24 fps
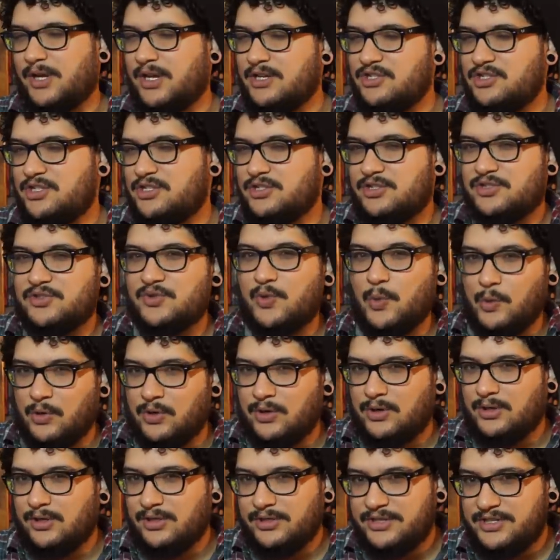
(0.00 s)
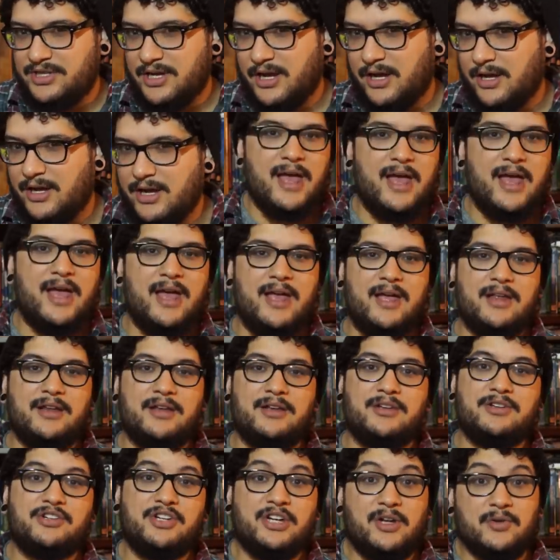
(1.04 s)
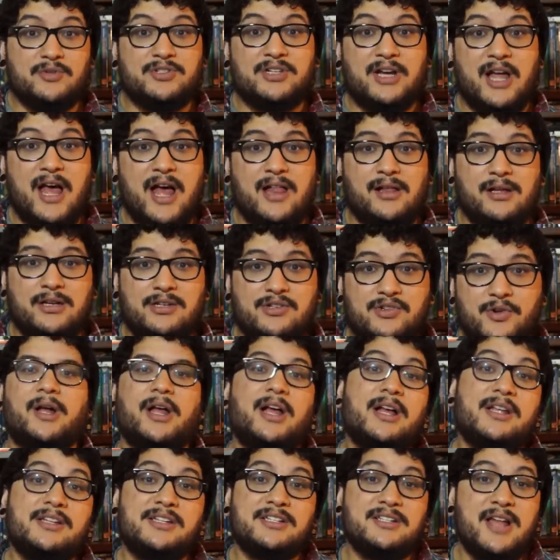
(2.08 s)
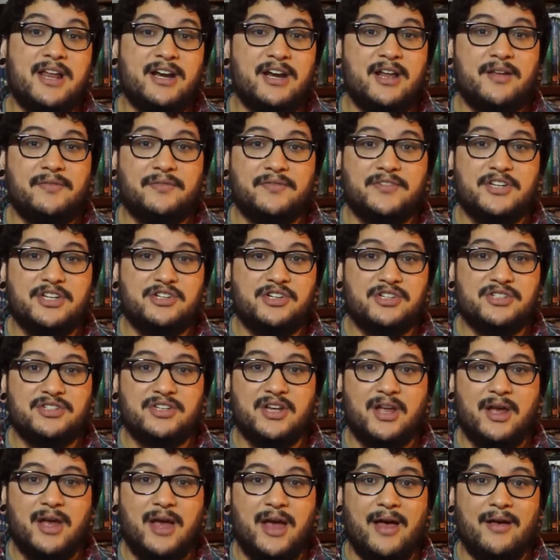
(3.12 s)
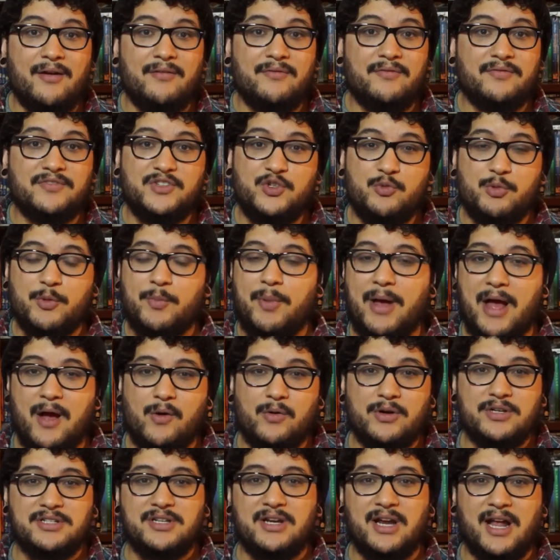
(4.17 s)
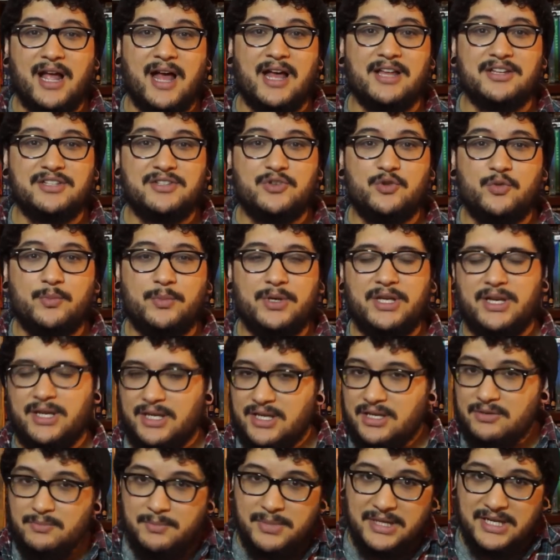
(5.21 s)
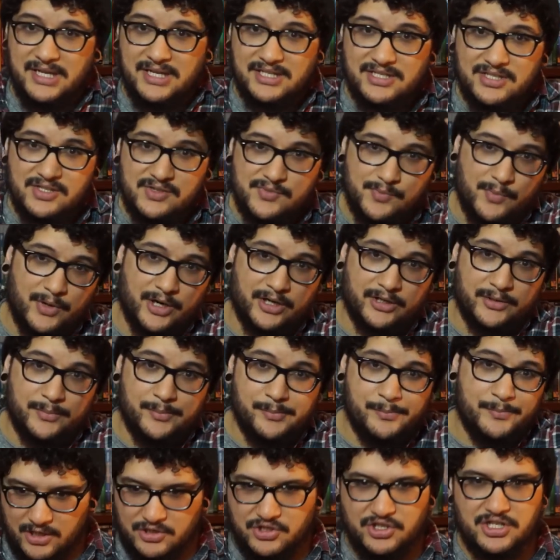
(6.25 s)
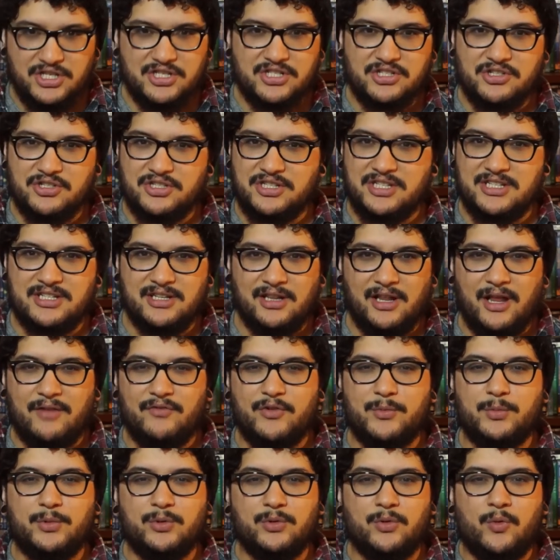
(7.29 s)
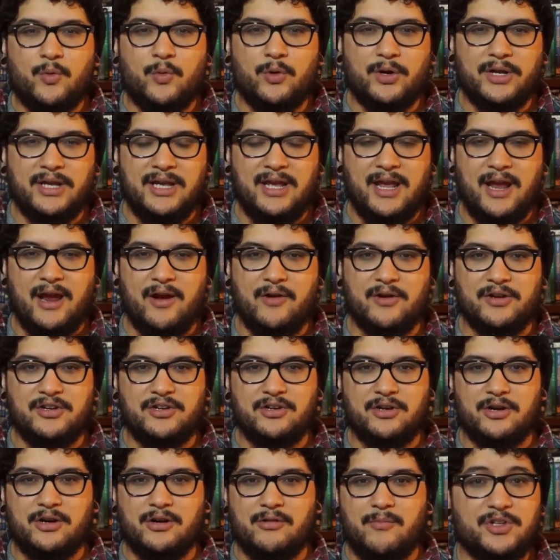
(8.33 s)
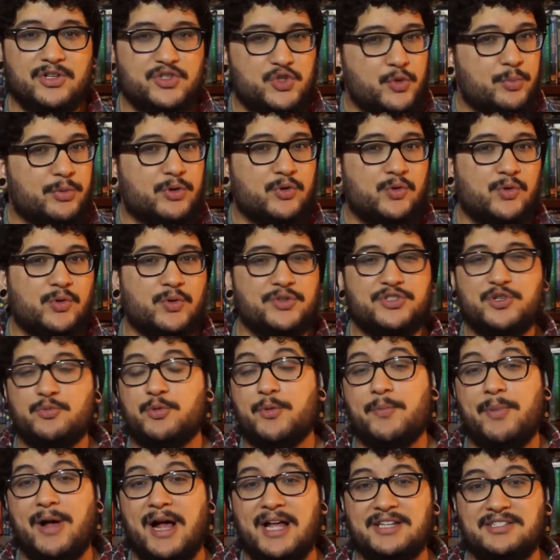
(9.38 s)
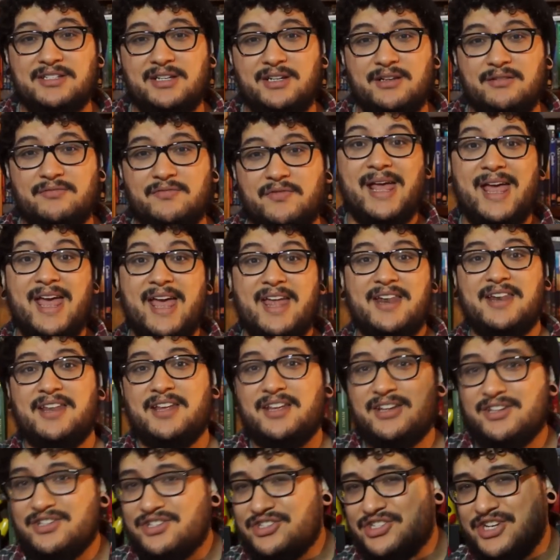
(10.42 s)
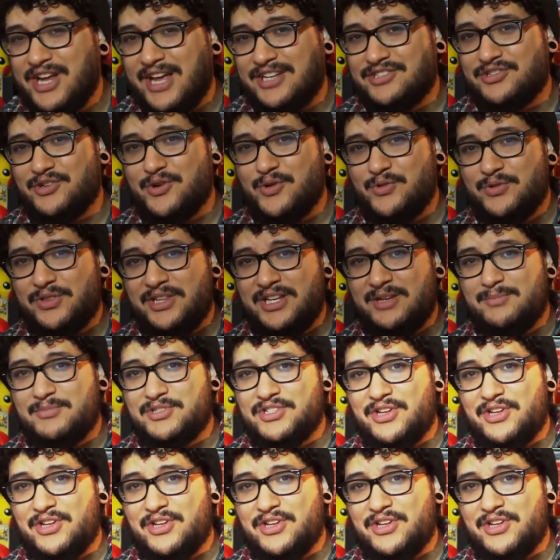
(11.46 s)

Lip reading: because she's a squirrel, duh, and she goes to college, because it's not enough to just have superpowers in a costume, but you need to be smart. She's just this lovable, quirky character, super cool, super positive, and she has her own theme